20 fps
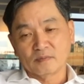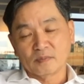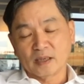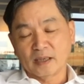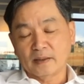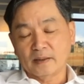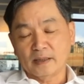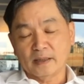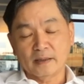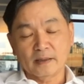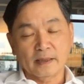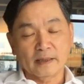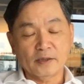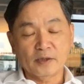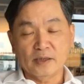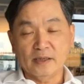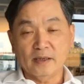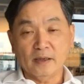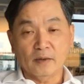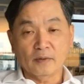But
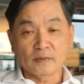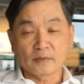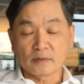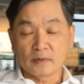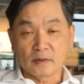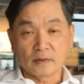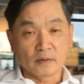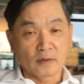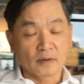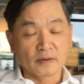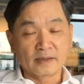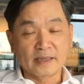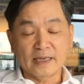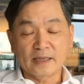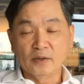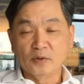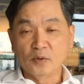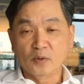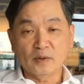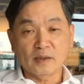actually, on
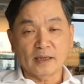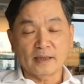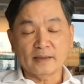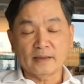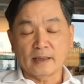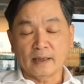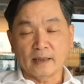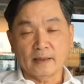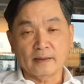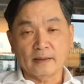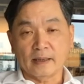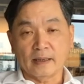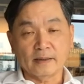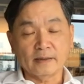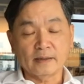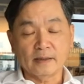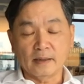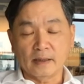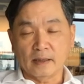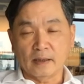that note,
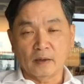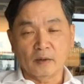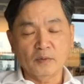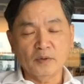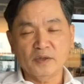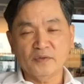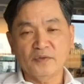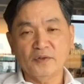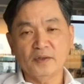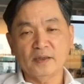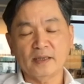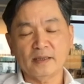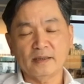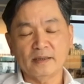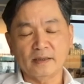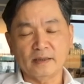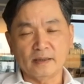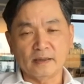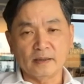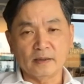I always feel that
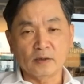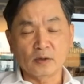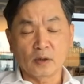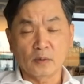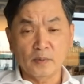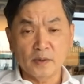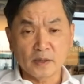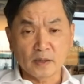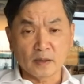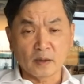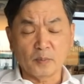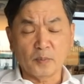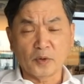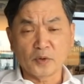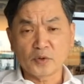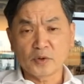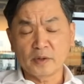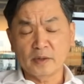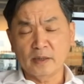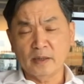it's always an
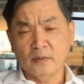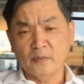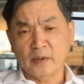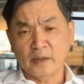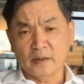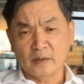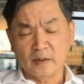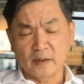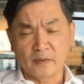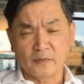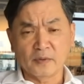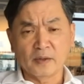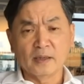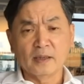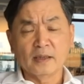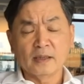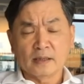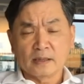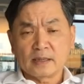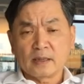opportunity when you have
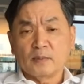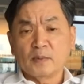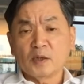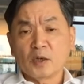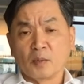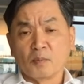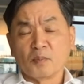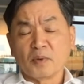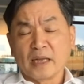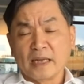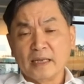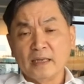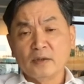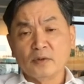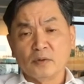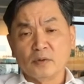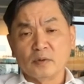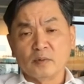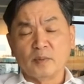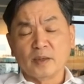someone complaining
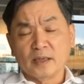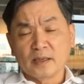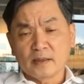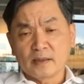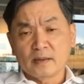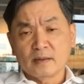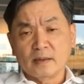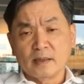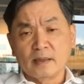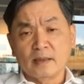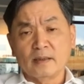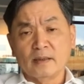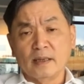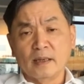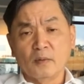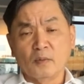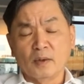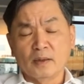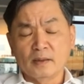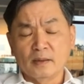to you, because
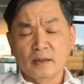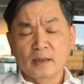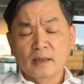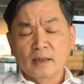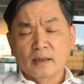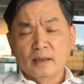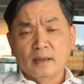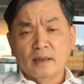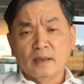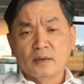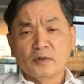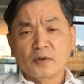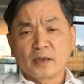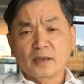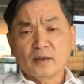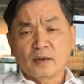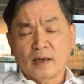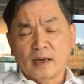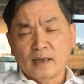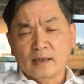they're trying
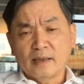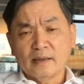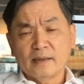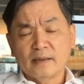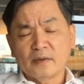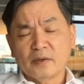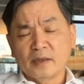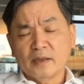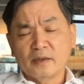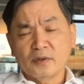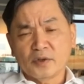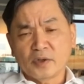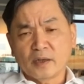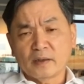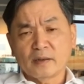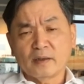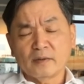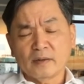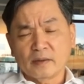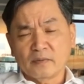to highlight, they're trying to
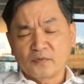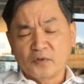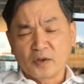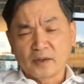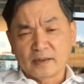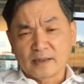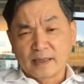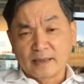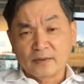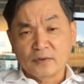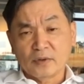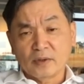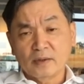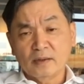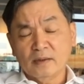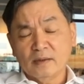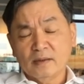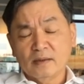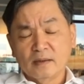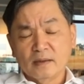shout out for
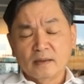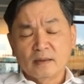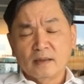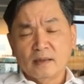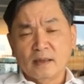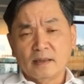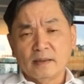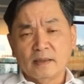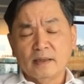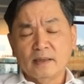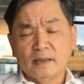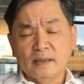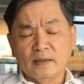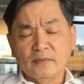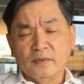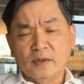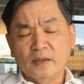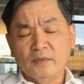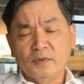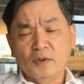attention. I think
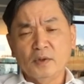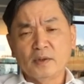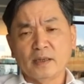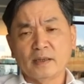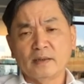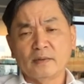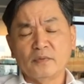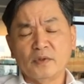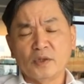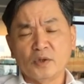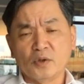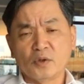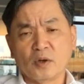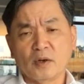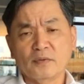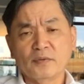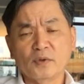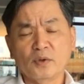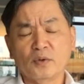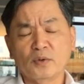if you can
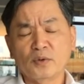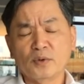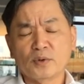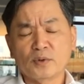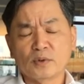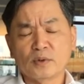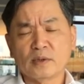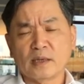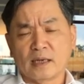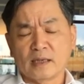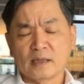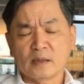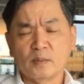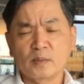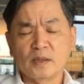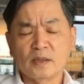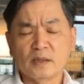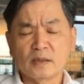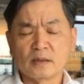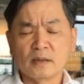resolve those
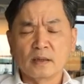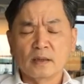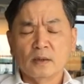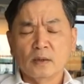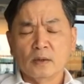customers